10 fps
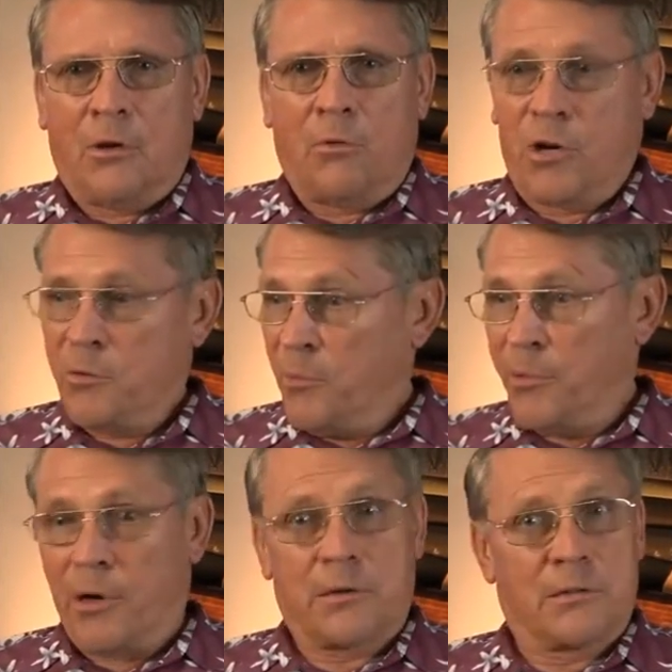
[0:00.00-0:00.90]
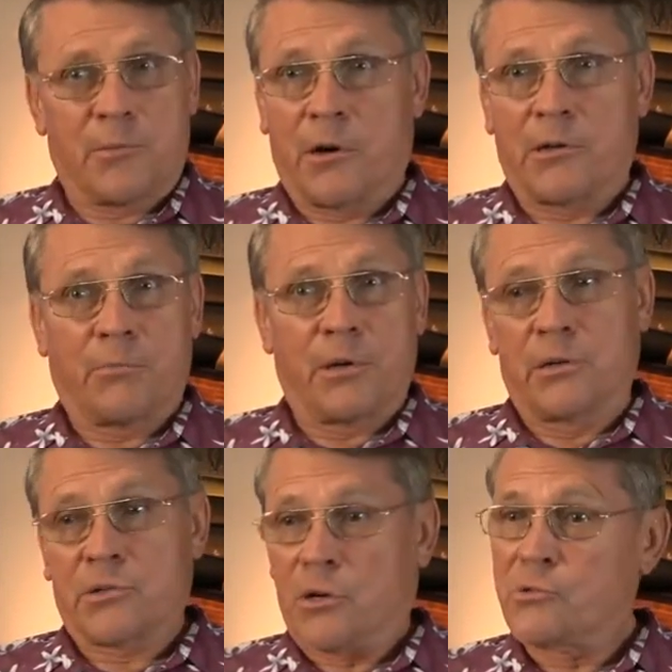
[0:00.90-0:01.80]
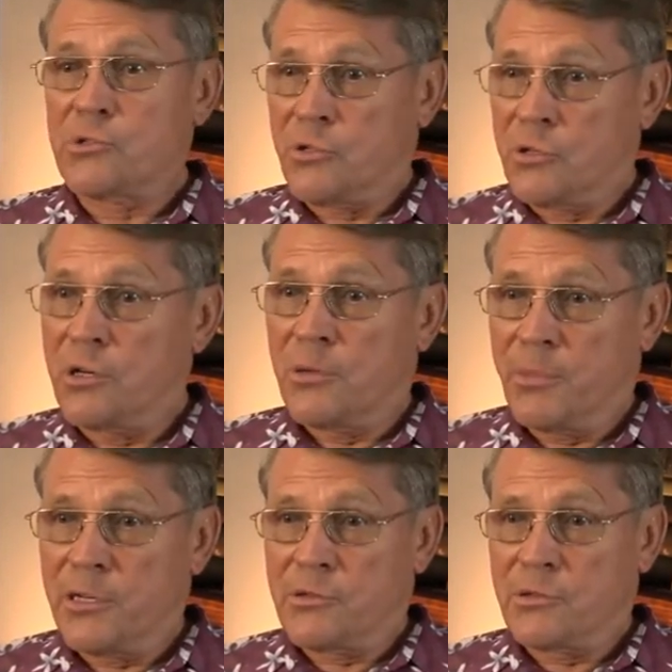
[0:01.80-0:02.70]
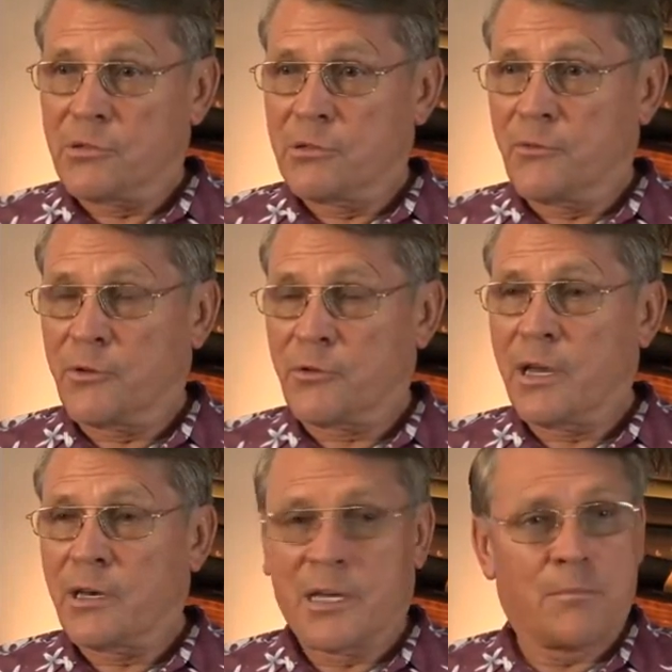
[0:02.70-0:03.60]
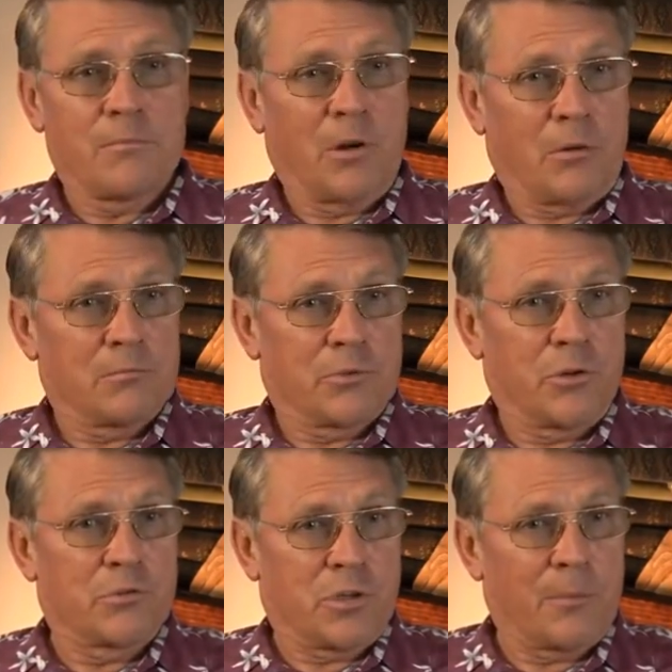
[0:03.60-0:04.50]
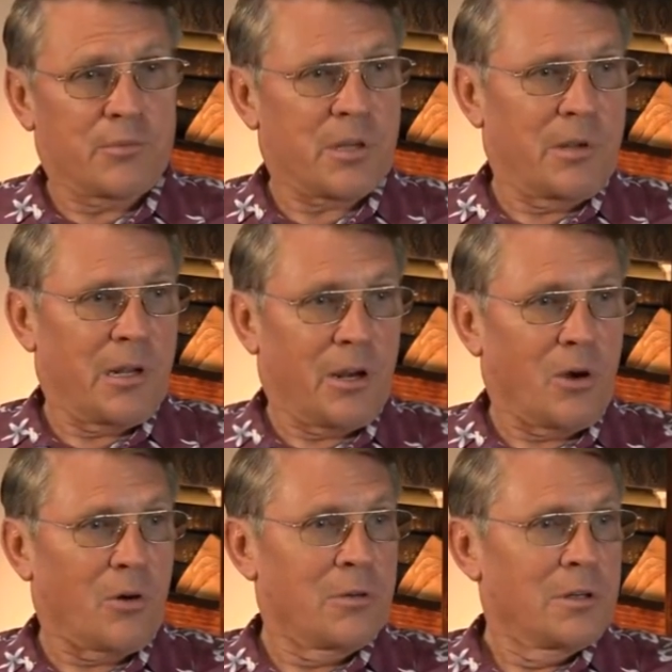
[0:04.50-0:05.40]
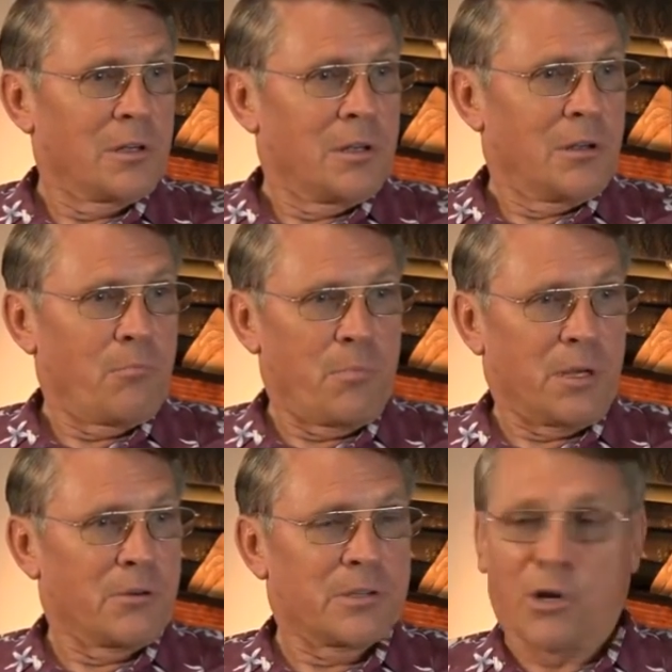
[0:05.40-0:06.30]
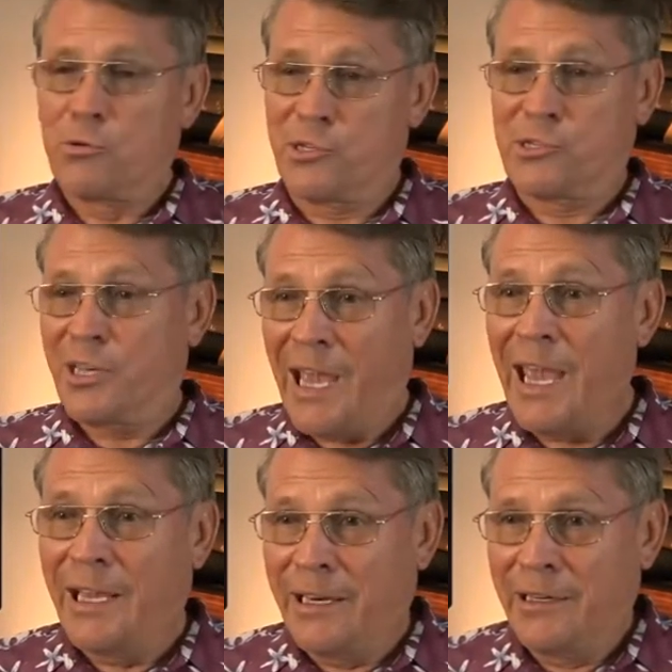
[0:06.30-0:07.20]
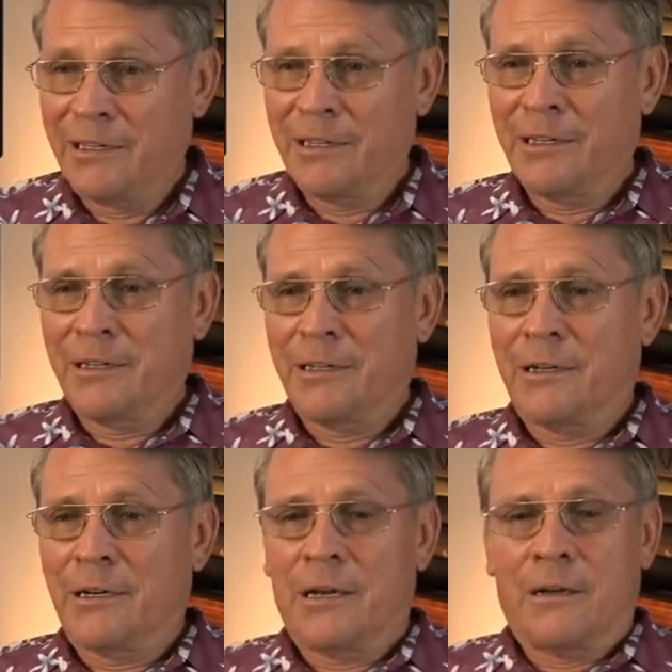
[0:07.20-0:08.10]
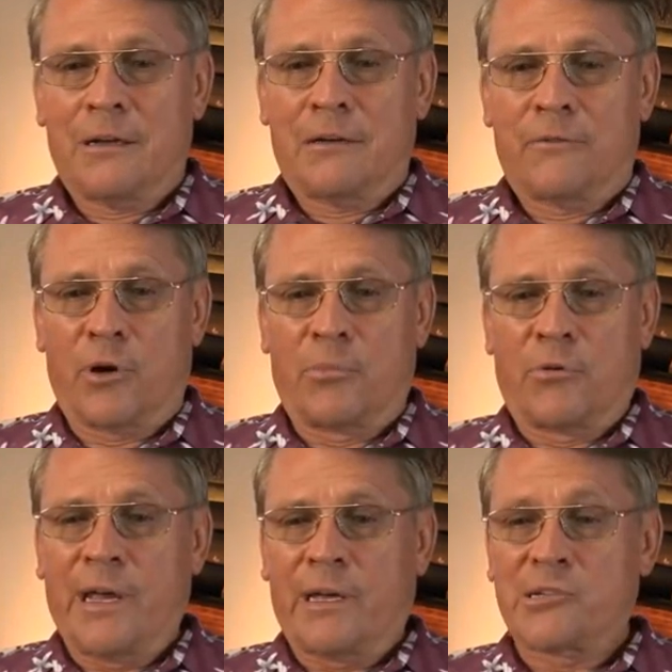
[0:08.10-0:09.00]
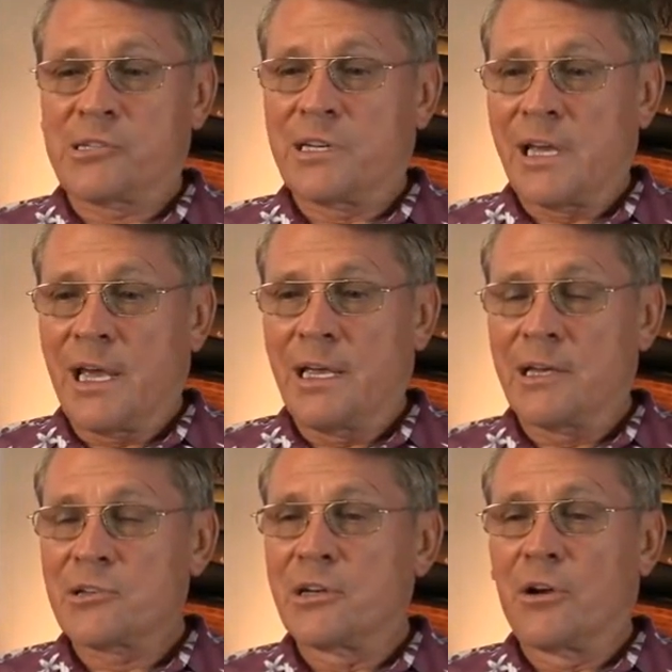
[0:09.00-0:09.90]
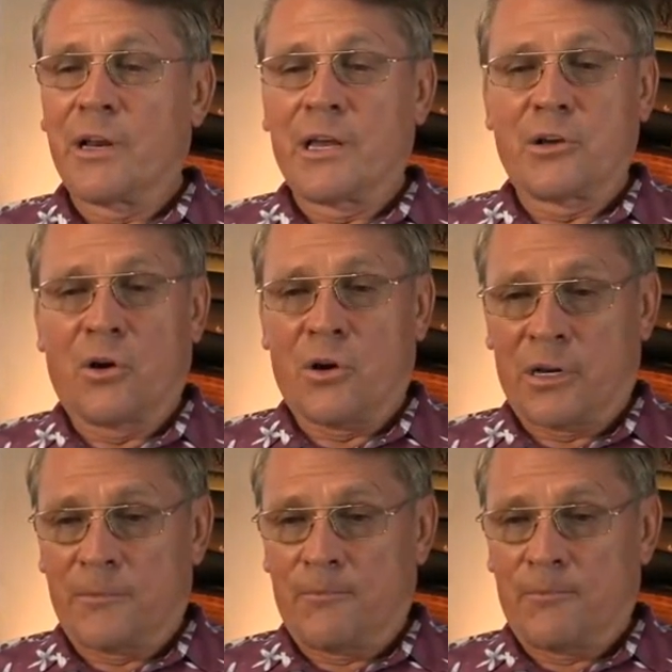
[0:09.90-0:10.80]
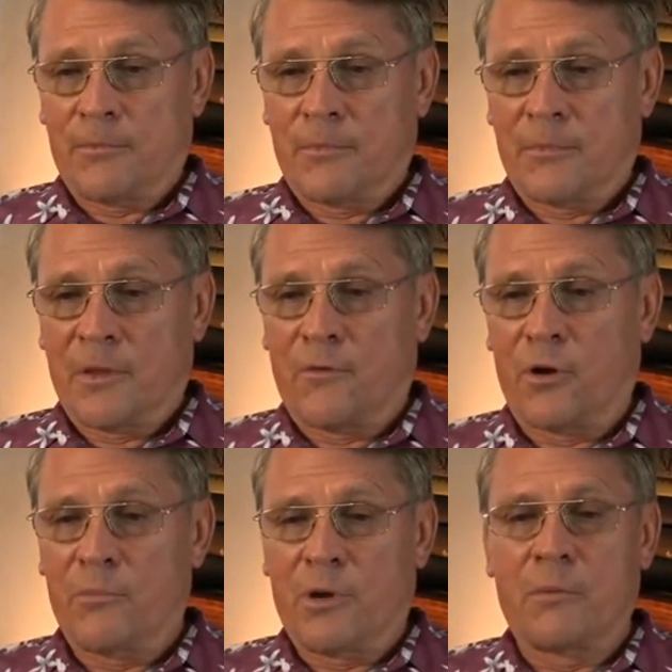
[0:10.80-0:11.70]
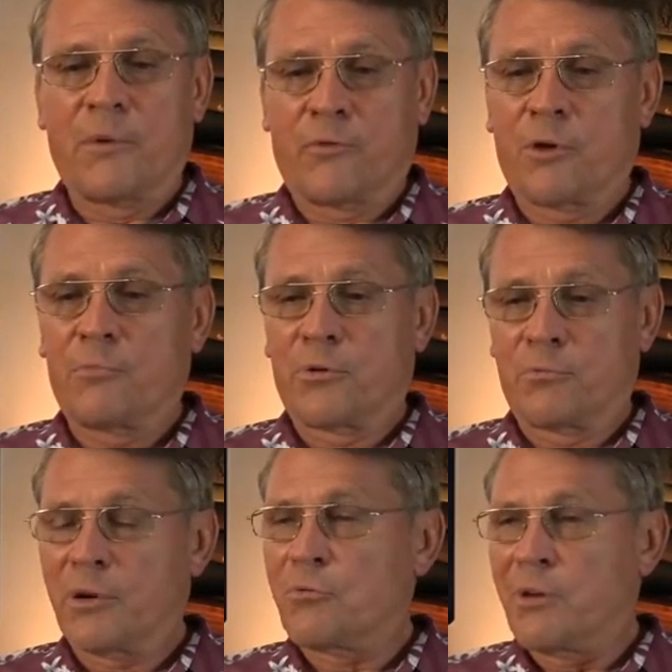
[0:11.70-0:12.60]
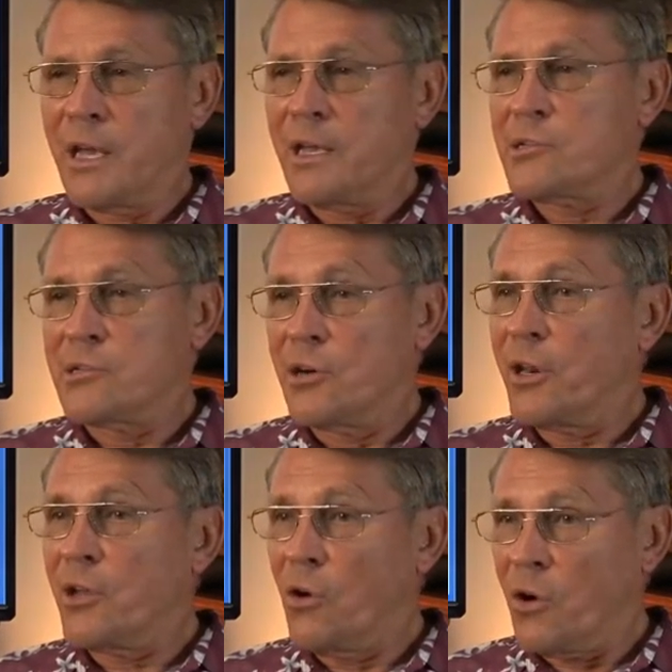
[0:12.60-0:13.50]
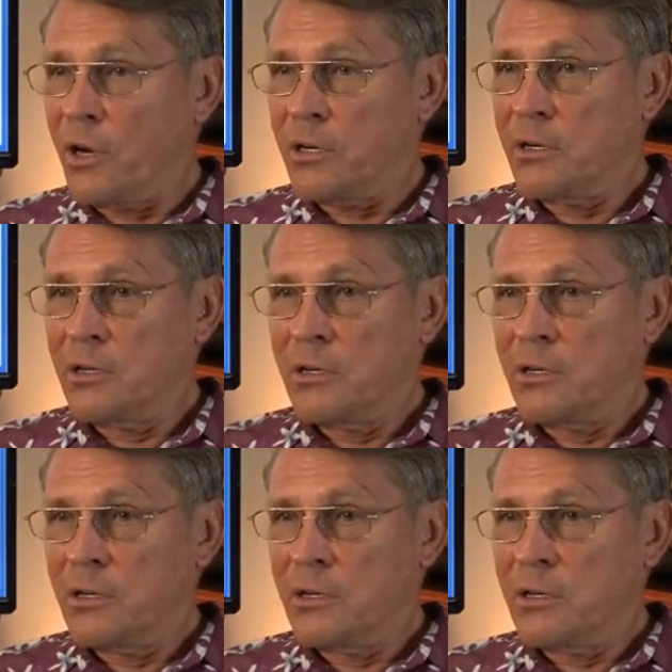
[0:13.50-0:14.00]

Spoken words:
Wouldn't it be smart to build as close as you could to the beach? If you're trying to keep, shoot ships, hello, build as close as you can. Fort Barrancas today is nearly gone. Fort McRae is nearly gone.